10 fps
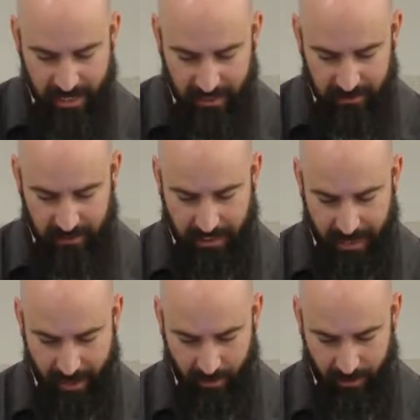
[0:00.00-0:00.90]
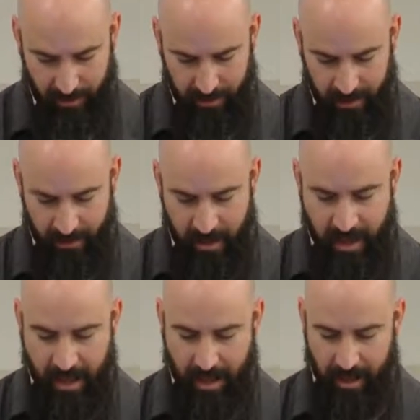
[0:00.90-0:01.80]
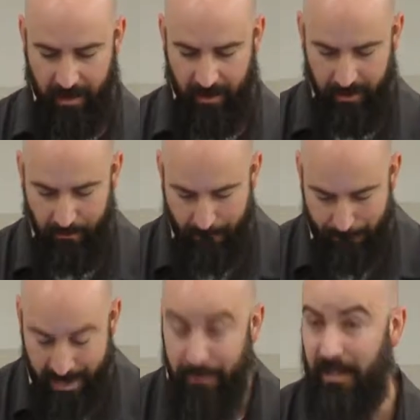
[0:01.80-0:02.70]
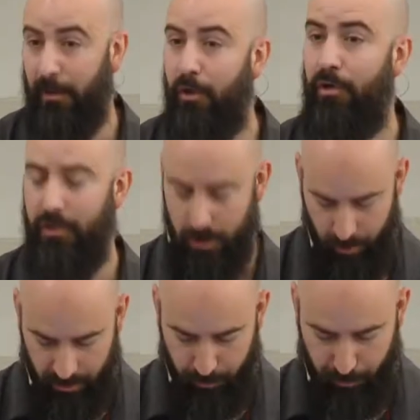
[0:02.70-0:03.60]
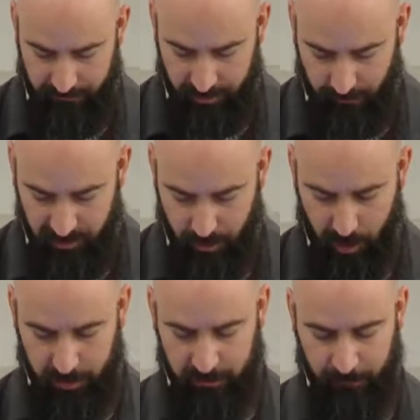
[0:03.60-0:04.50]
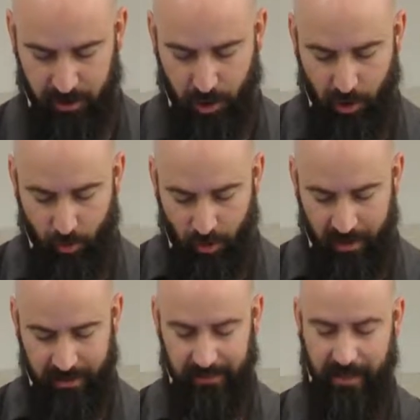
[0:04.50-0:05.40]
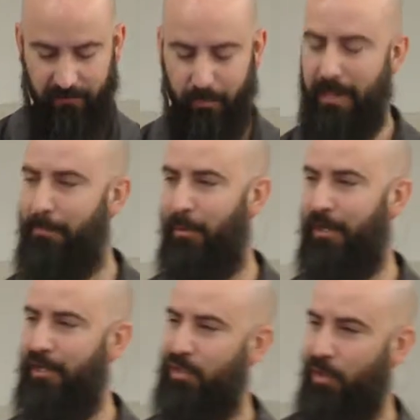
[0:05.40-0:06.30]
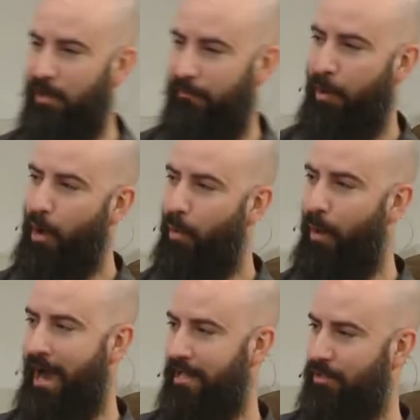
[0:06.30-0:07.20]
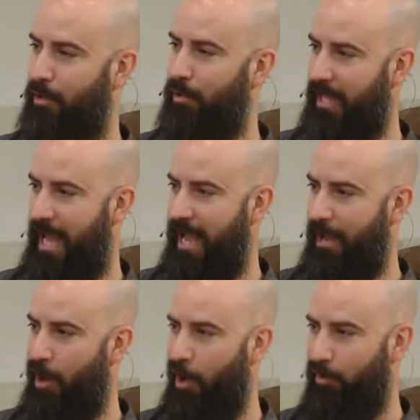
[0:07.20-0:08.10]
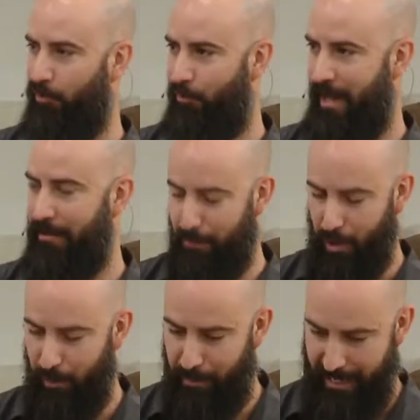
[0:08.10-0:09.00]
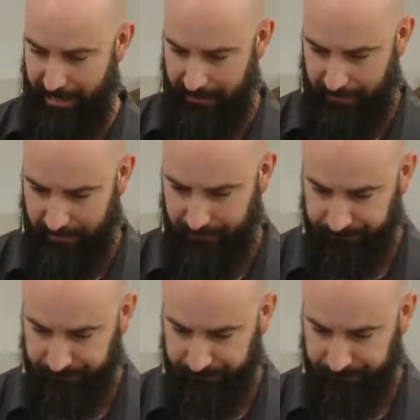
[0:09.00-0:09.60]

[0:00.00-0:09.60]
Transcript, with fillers: in the area. Uh, may be alluded to in the previous verse, in thir verse 31, left people in a sort of Y2K on Red Bull panic.